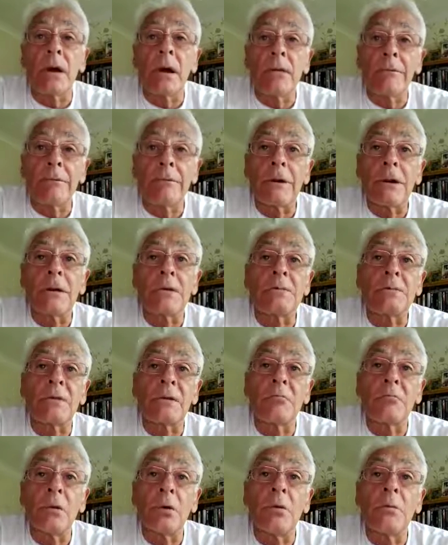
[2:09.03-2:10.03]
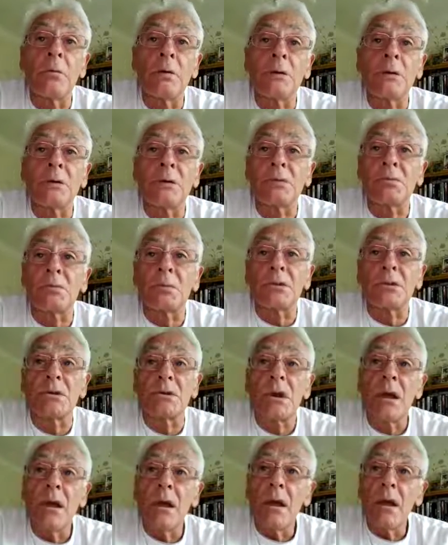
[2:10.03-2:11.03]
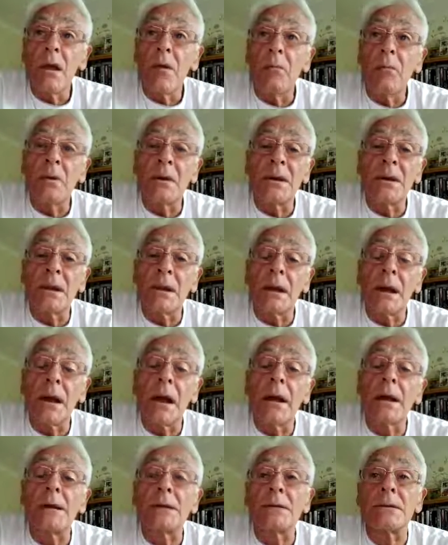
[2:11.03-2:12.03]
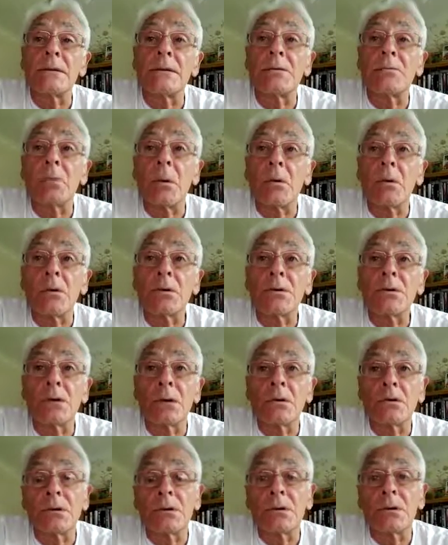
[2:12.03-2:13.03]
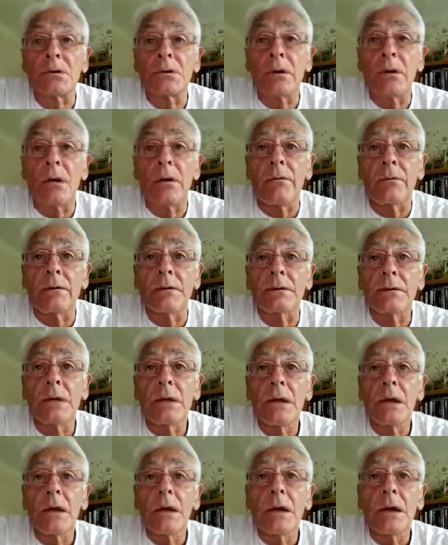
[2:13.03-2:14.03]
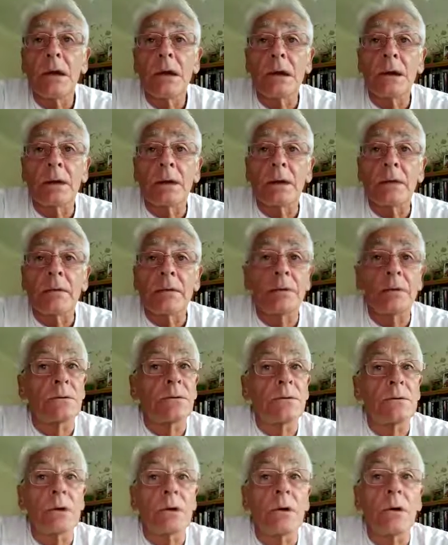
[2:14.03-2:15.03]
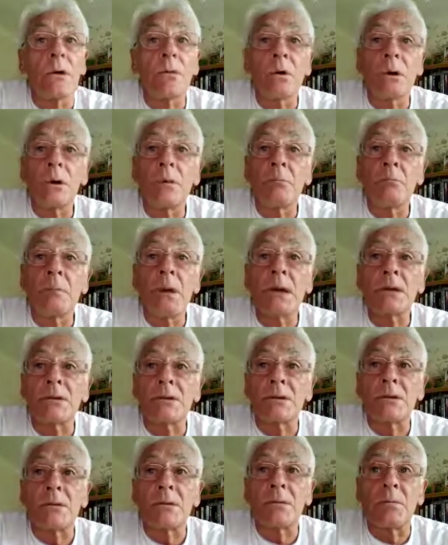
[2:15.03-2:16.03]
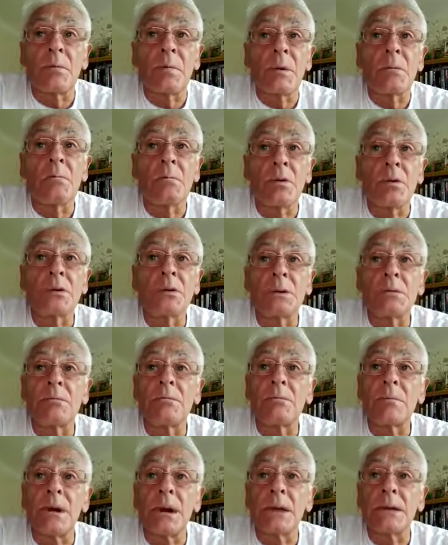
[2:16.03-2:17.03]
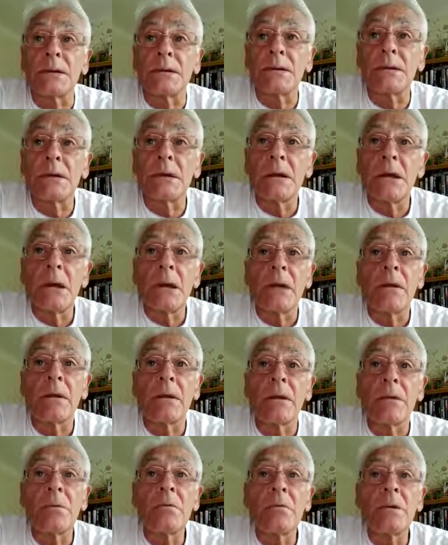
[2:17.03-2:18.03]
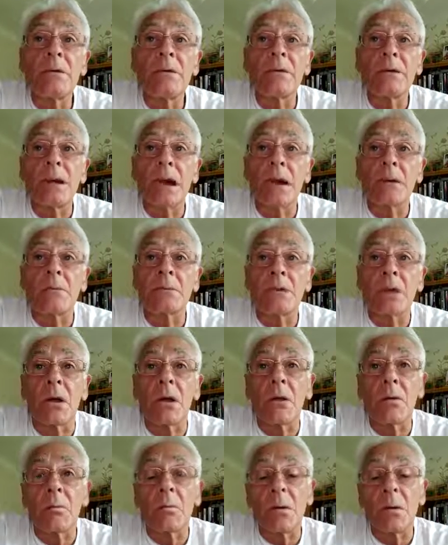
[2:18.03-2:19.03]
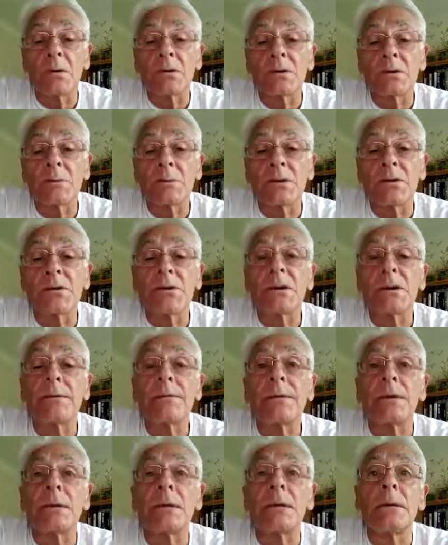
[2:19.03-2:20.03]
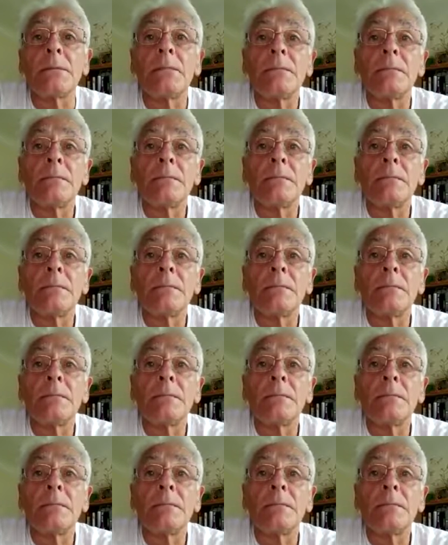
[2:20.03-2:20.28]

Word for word: that our freedoms of movement and speech have been declining since Boris Johnson took office and at the draconian measures that have been put in place and the number of times the goalposts had been shifted.